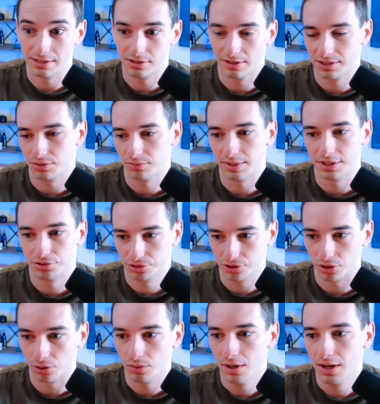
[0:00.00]
so this would be
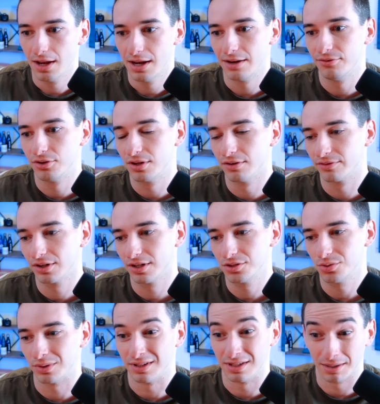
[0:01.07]
true. If you convert it
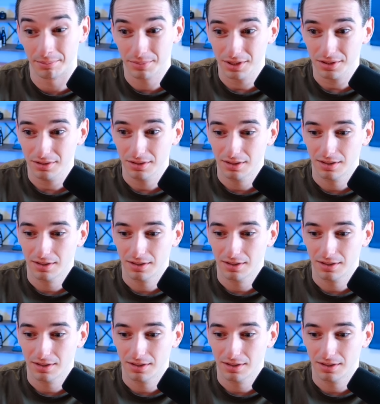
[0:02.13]
to a number,